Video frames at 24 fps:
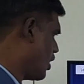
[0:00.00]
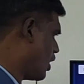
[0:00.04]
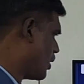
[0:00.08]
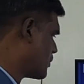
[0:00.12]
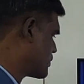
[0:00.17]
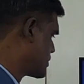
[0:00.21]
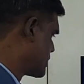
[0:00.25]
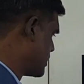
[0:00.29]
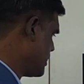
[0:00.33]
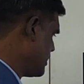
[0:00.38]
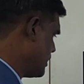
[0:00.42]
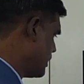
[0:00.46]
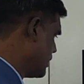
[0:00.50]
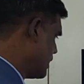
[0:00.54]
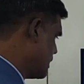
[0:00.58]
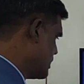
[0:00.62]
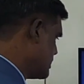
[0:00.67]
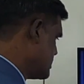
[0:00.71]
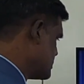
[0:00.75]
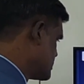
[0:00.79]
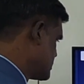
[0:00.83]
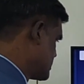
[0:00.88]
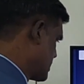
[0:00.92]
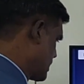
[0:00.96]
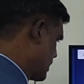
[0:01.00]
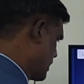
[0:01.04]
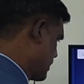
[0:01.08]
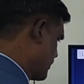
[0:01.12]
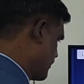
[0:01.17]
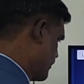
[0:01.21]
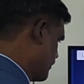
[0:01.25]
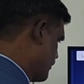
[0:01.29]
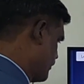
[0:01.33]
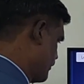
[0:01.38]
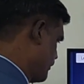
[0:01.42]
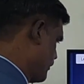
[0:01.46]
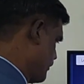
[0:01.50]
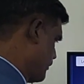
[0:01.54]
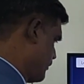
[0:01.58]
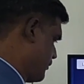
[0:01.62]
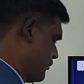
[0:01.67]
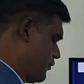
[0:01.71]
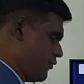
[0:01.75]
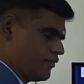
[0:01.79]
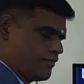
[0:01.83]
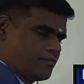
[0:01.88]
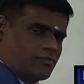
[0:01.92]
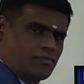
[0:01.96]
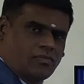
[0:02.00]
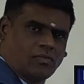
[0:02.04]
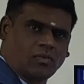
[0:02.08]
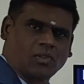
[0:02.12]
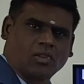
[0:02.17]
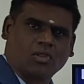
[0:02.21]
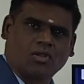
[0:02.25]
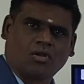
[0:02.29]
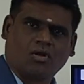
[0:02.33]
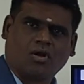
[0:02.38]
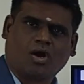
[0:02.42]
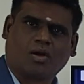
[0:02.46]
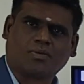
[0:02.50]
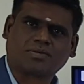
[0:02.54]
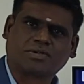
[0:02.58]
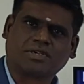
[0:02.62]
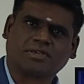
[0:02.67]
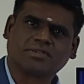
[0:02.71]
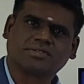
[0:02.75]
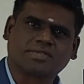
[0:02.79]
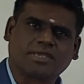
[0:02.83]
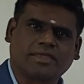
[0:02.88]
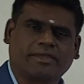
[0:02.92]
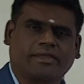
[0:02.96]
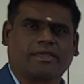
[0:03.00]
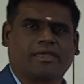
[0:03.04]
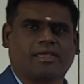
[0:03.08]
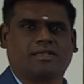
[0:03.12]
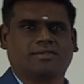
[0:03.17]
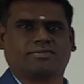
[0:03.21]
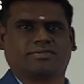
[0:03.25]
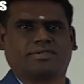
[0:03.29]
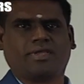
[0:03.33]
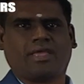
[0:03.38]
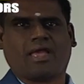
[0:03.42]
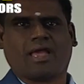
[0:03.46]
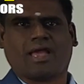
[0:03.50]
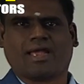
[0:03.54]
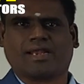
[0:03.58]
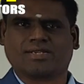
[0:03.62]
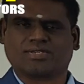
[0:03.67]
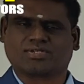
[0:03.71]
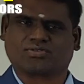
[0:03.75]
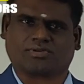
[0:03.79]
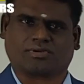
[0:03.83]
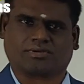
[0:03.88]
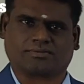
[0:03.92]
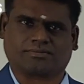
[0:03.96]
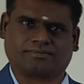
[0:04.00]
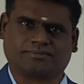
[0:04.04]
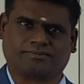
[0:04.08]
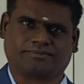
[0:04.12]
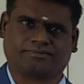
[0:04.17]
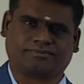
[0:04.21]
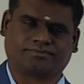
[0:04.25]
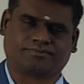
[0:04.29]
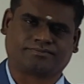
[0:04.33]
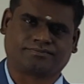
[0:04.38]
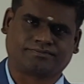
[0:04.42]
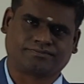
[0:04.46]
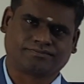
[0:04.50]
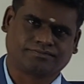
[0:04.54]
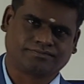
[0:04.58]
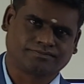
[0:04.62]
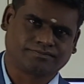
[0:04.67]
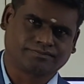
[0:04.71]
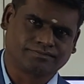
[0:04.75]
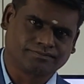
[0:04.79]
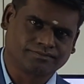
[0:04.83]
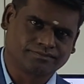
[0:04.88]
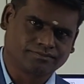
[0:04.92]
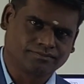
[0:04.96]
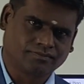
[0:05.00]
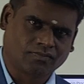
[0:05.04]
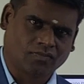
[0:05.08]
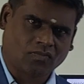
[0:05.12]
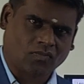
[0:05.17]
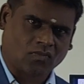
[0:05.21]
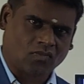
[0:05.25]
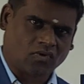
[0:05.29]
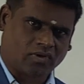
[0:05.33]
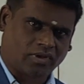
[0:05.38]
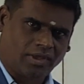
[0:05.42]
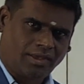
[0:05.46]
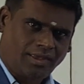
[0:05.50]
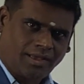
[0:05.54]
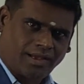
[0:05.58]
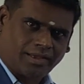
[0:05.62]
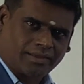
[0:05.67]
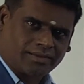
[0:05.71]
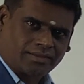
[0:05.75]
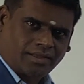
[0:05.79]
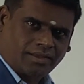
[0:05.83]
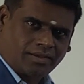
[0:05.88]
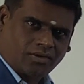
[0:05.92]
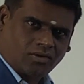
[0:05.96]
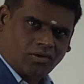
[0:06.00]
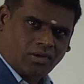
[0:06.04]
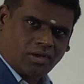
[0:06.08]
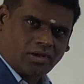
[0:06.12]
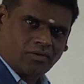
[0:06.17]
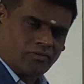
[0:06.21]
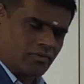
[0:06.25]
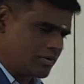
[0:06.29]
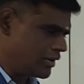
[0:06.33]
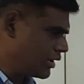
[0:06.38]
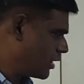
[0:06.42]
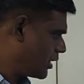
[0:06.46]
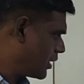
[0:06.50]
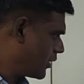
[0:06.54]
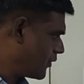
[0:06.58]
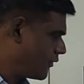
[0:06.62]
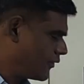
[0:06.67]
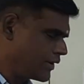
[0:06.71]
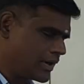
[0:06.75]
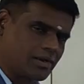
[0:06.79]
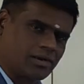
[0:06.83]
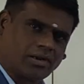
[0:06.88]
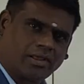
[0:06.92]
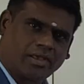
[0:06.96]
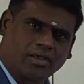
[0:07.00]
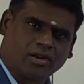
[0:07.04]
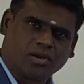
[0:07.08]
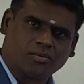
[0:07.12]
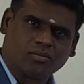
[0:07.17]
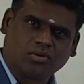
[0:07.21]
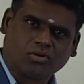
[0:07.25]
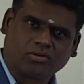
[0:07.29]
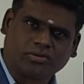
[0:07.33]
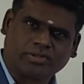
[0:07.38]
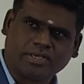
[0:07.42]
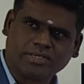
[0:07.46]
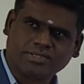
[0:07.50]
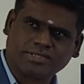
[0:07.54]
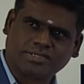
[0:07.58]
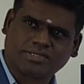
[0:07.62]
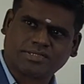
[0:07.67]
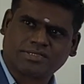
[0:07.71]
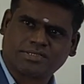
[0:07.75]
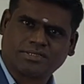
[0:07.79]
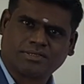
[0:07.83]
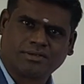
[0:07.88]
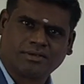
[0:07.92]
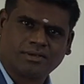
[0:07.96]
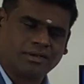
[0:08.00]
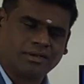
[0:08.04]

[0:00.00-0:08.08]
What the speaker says: Option C. Option C is the answer. Okay, I think you are very clear about this.